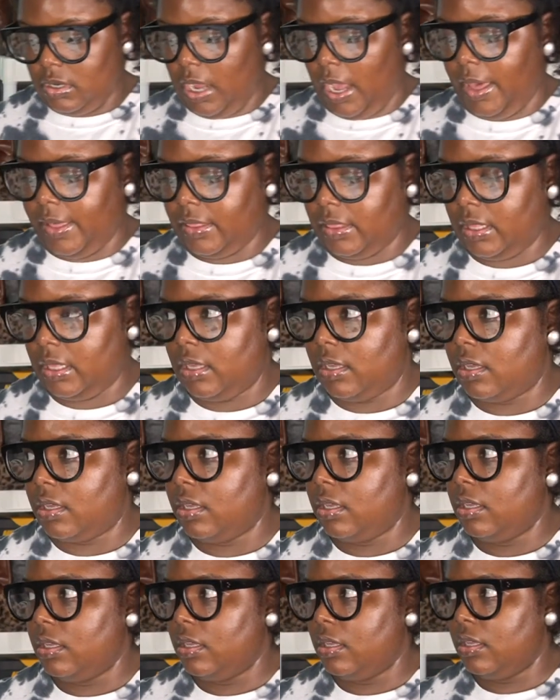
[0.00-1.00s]
I
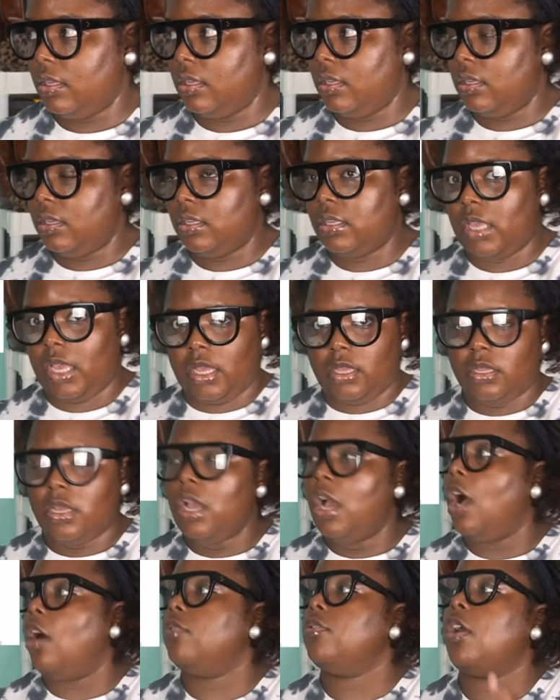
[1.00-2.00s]
think. Yeah.
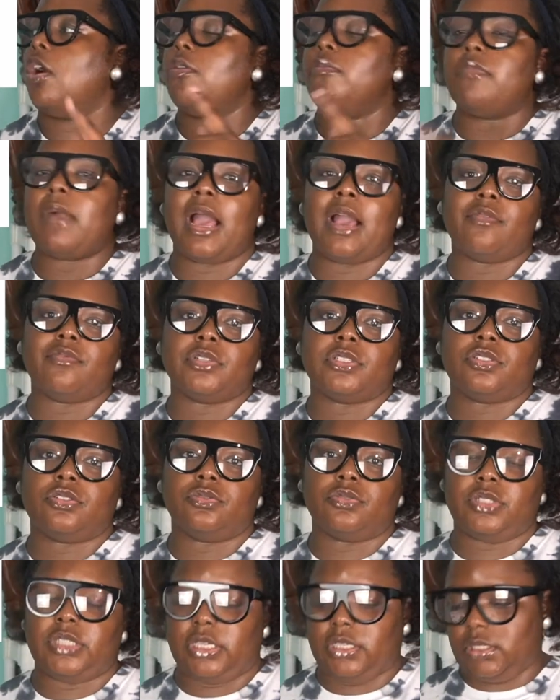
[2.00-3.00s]
Oh no, mine was
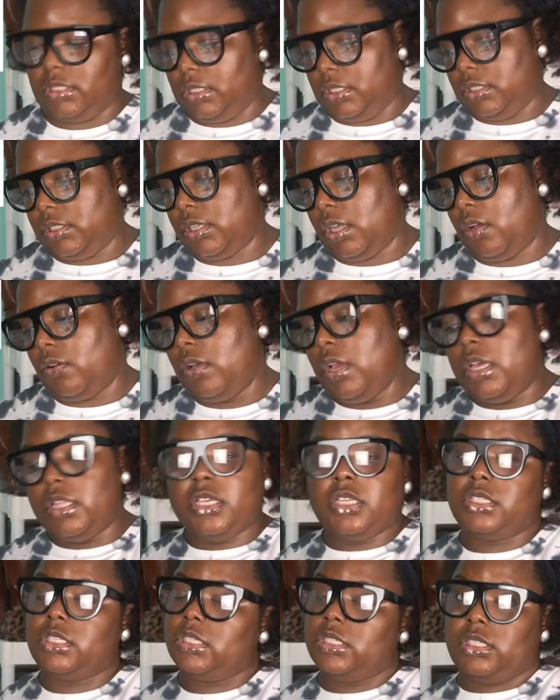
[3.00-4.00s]
260. So
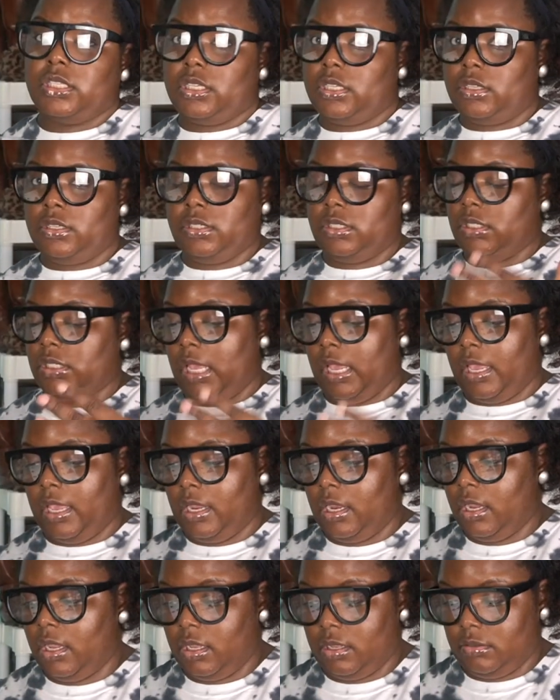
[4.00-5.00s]
this is
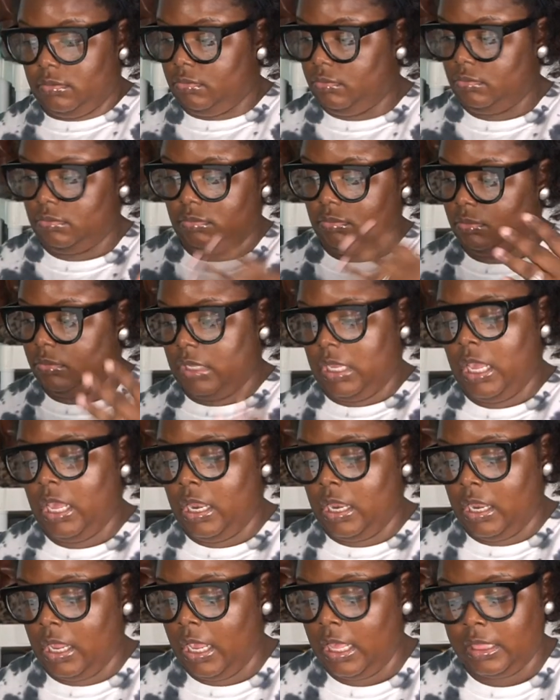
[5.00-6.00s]
second
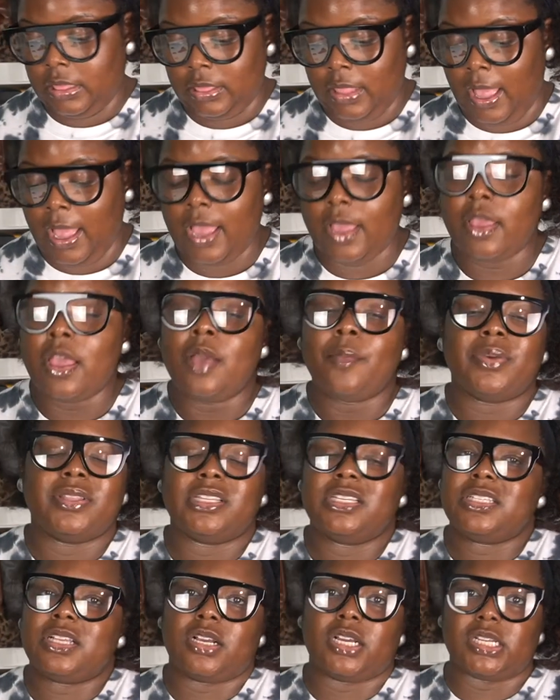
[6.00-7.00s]
in line. But
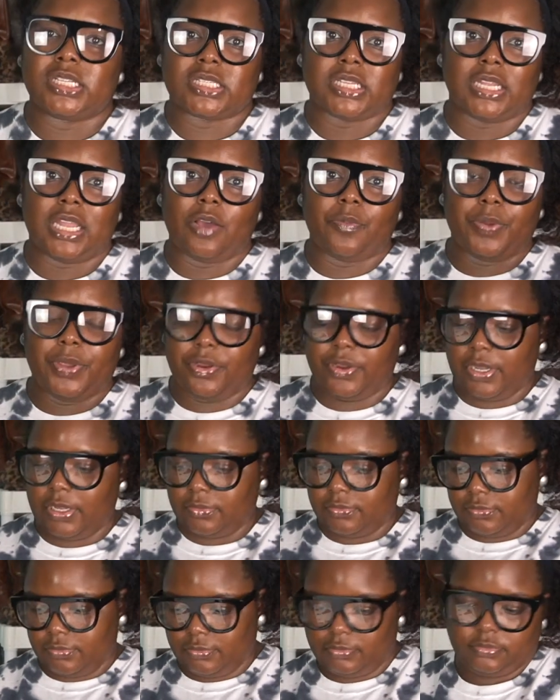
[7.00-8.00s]
these are gonna sell out,
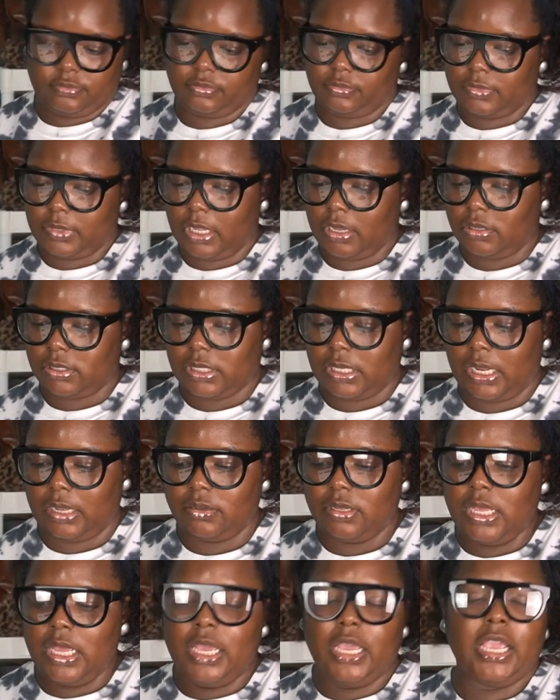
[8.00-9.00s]
period. They're gonna sell
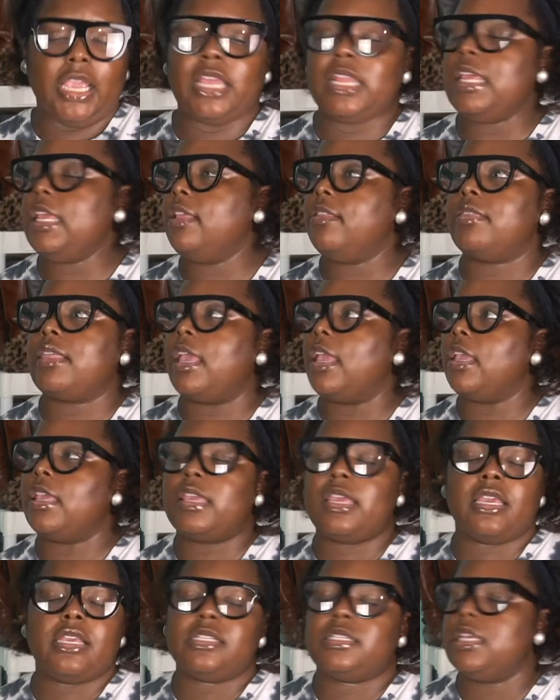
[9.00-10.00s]
out. Anything
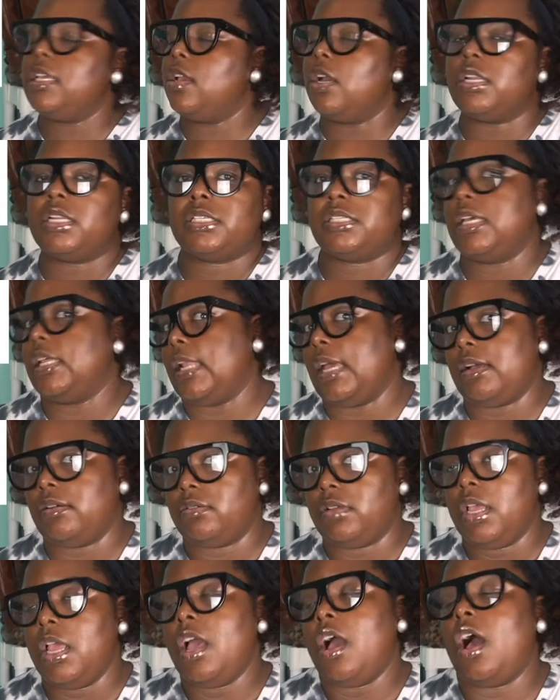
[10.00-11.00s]
Yeezy gonna sell
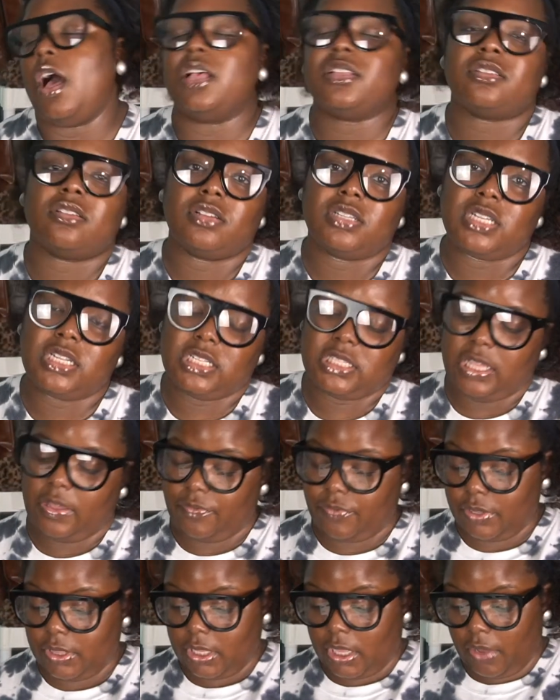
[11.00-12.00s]
out. Also, Adidas
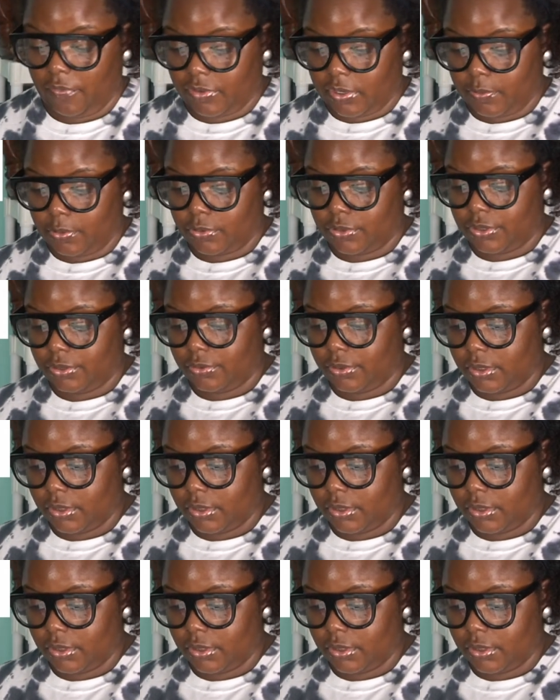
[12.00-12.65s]
have really comfortable shoes.